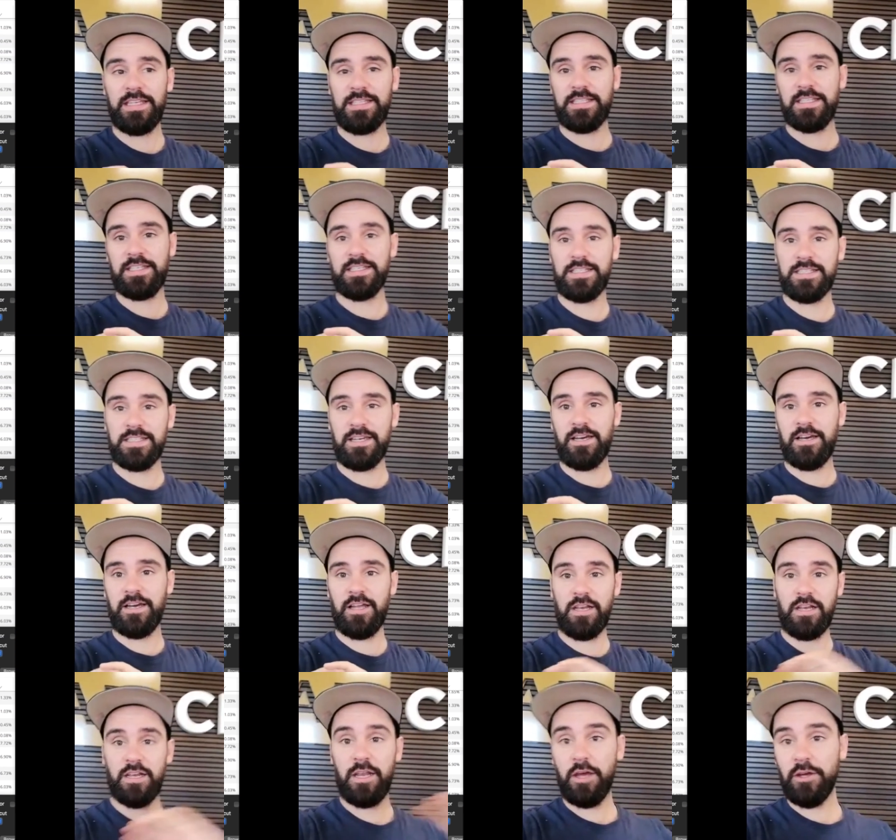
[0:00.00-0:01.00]
did uh,
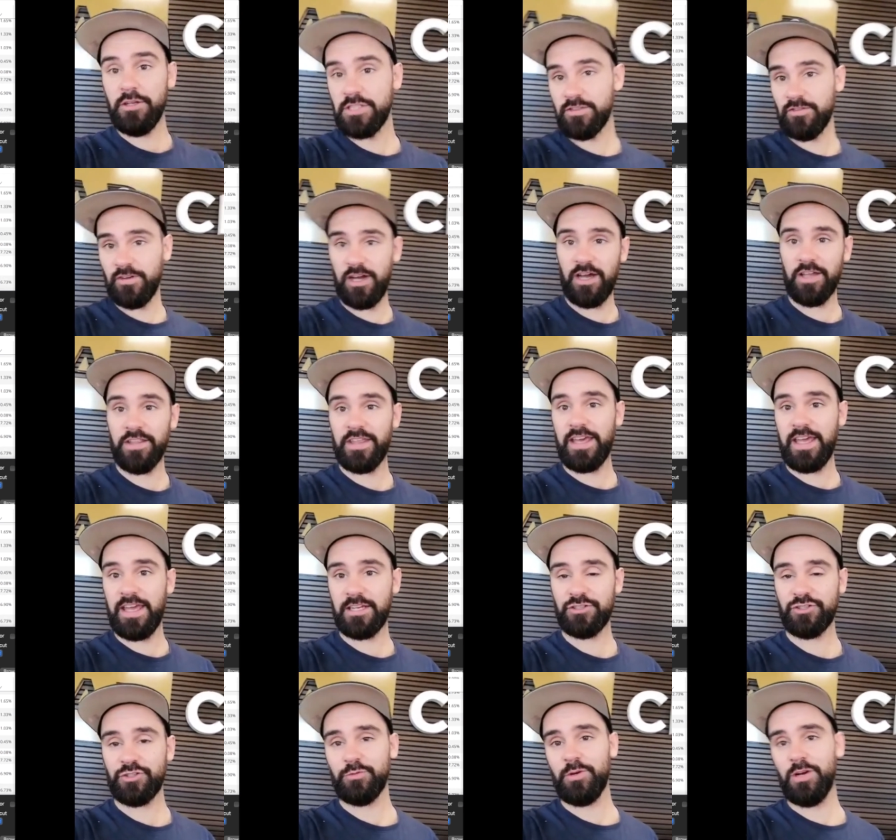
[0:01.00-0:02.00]
loads of other
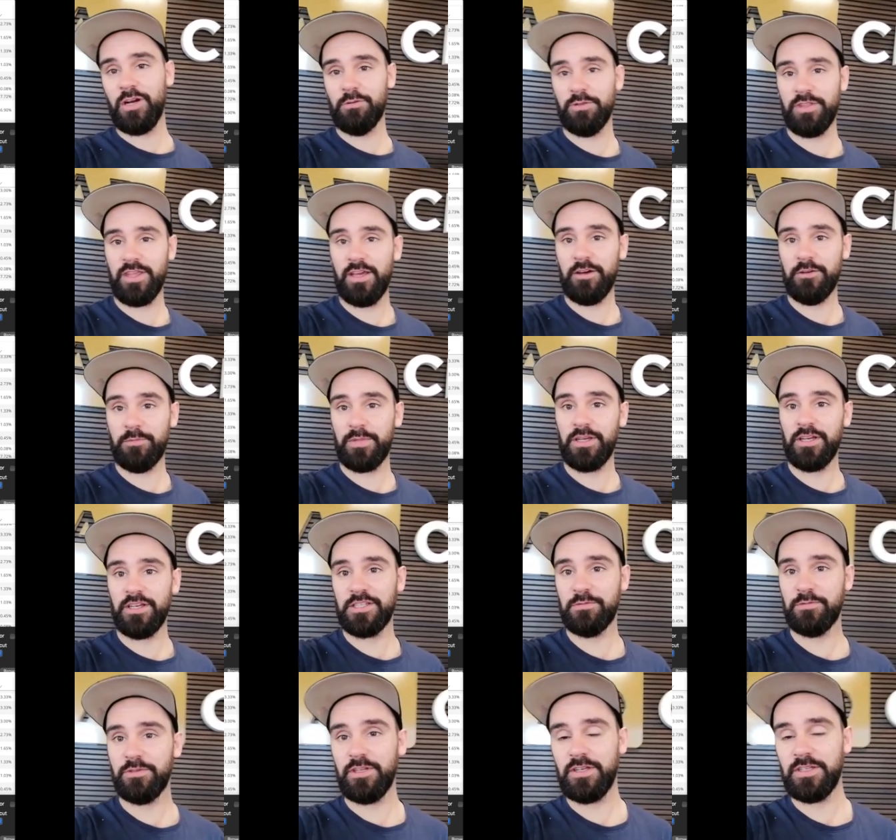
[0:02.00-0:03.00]
extra work with helping
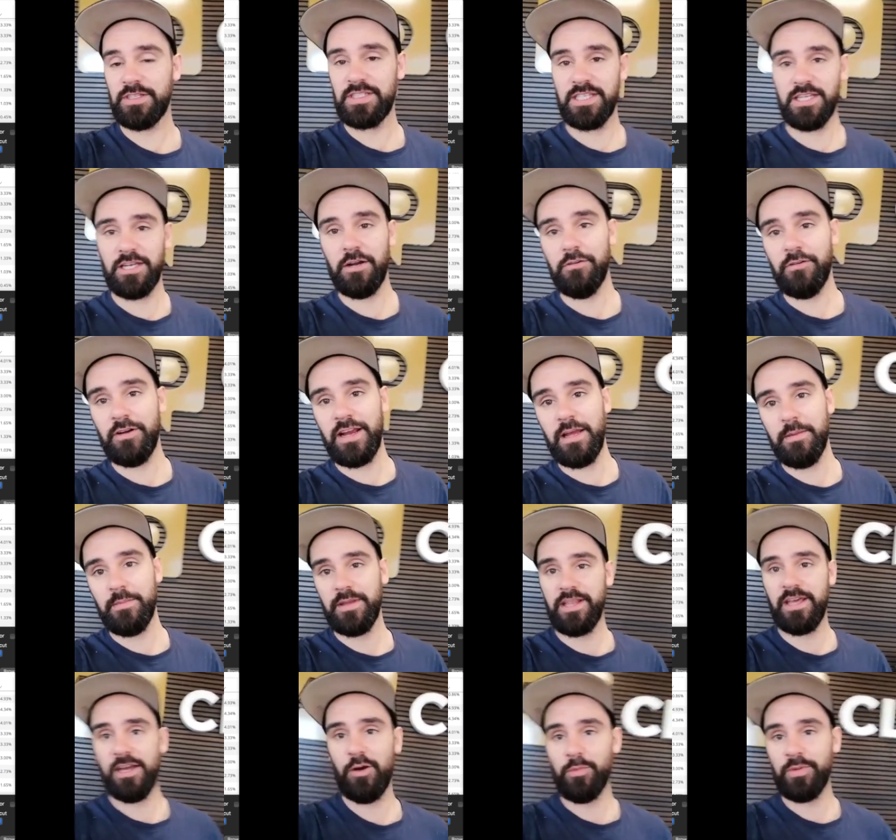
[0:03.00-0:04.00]
us with our CRM
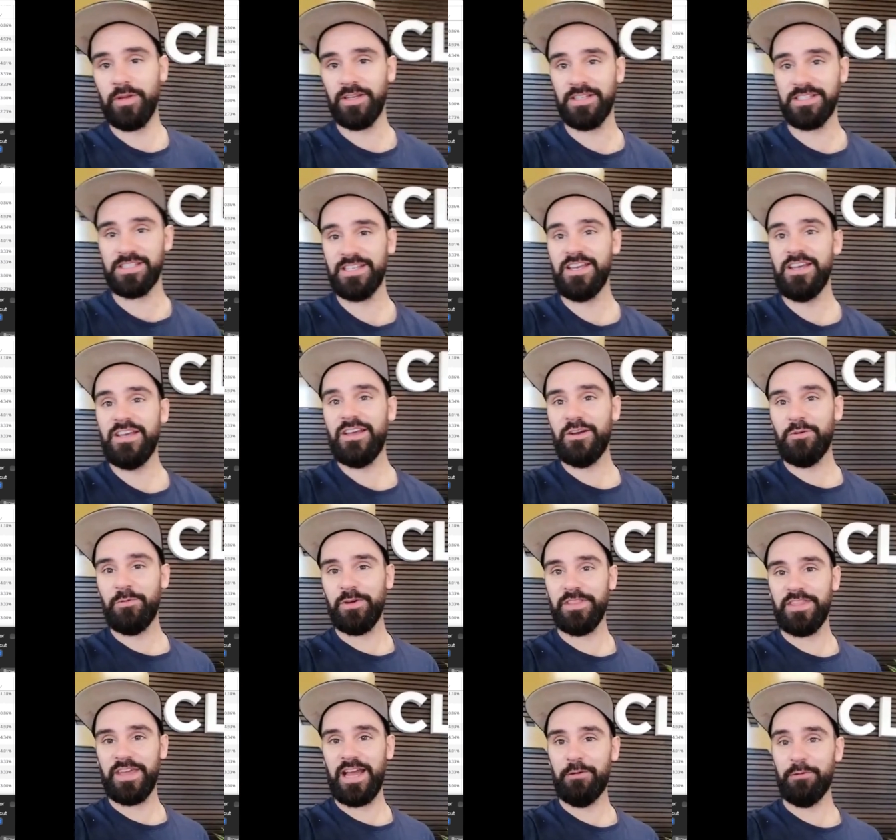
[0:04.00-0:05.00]
and helping us
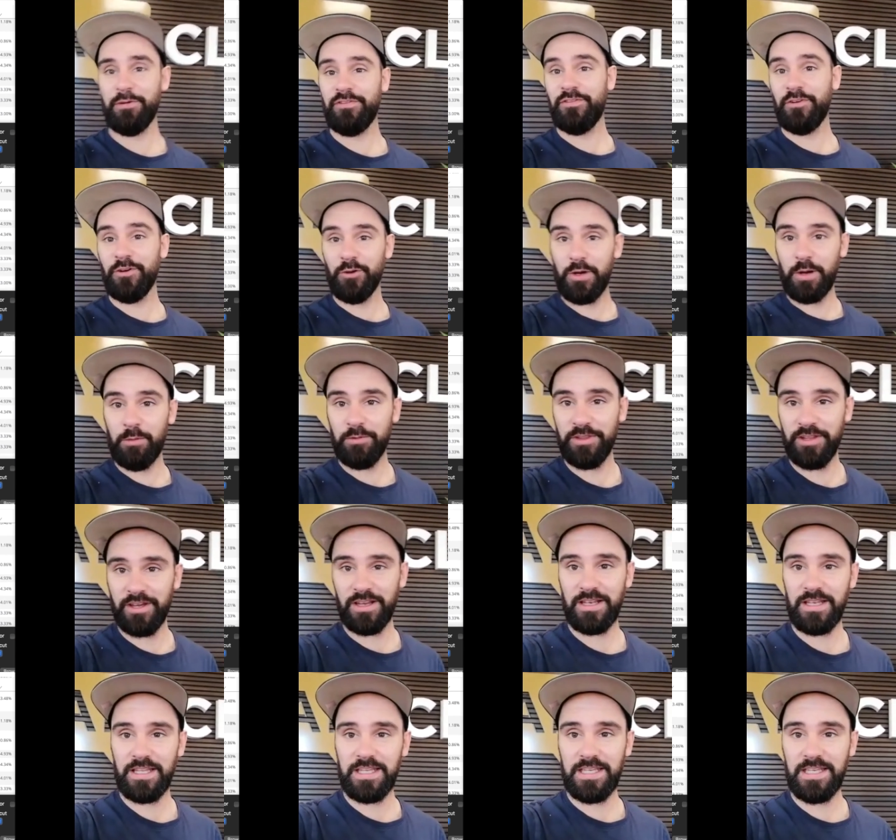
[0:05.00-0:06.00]
with how we follow up with our
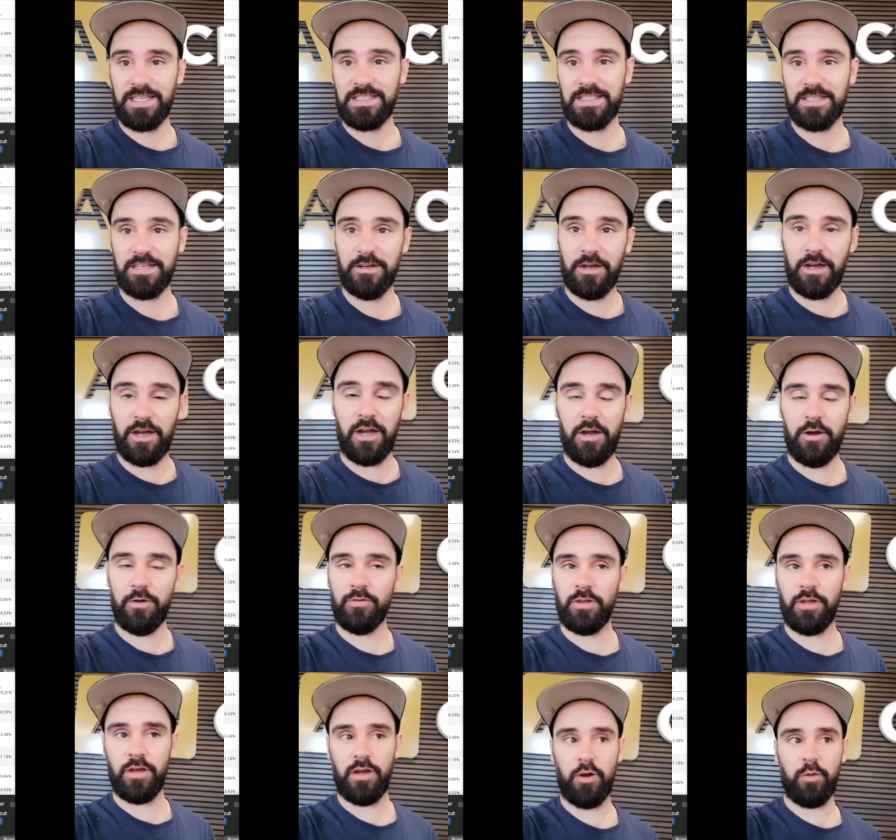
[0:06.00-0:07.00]
leads and our
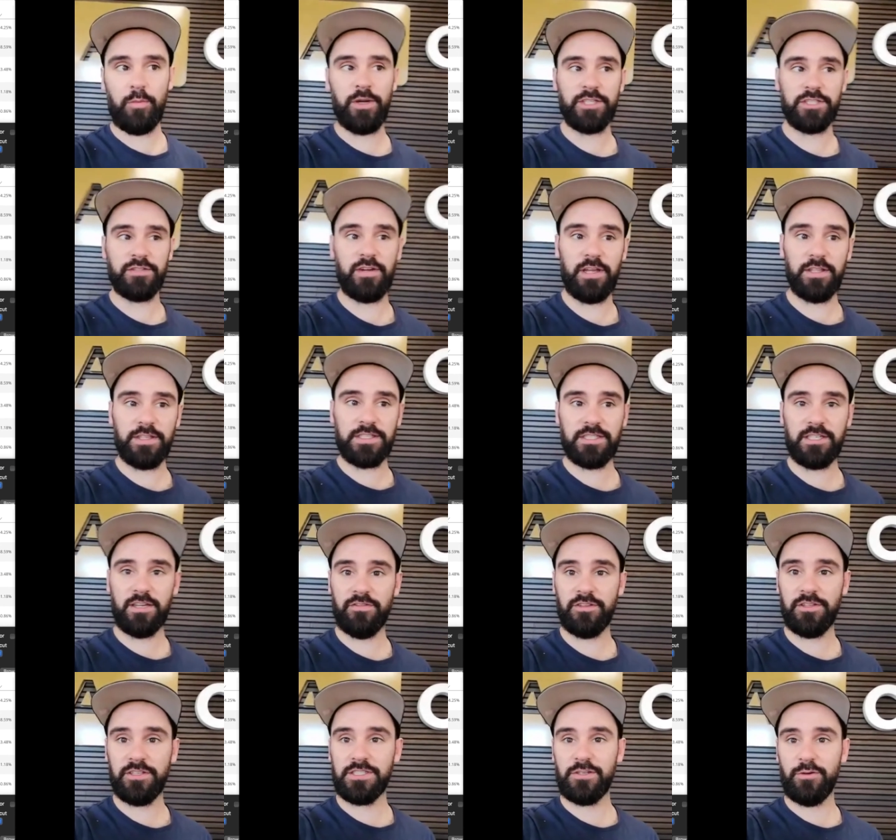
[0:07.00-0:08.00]
whole a whole bunch of other stuff
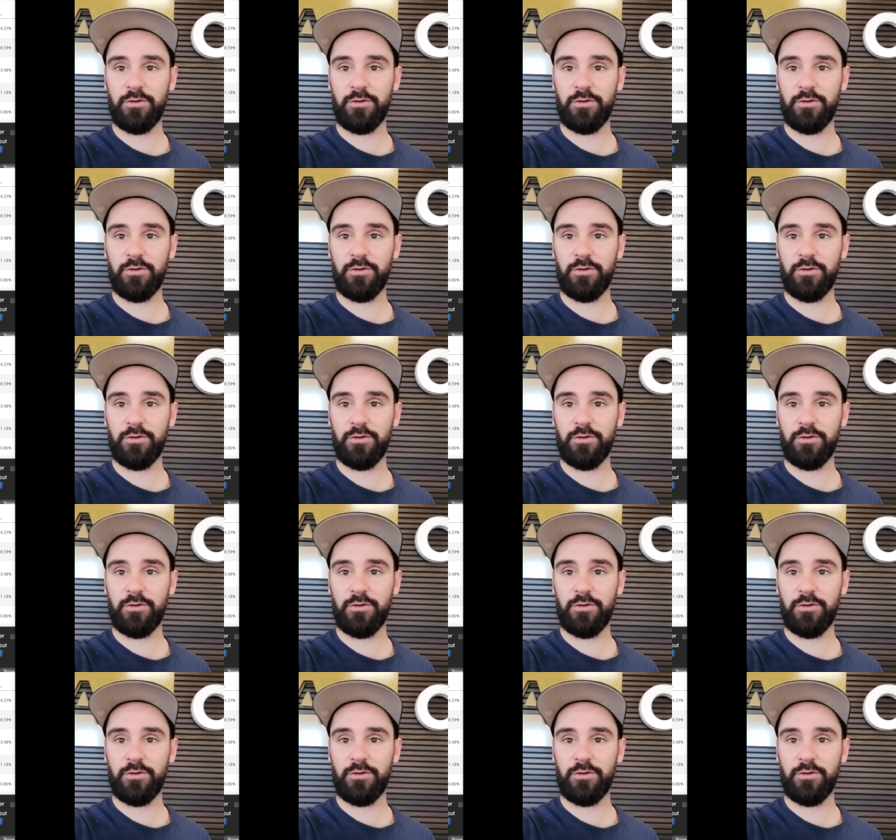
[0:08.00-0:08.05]
that's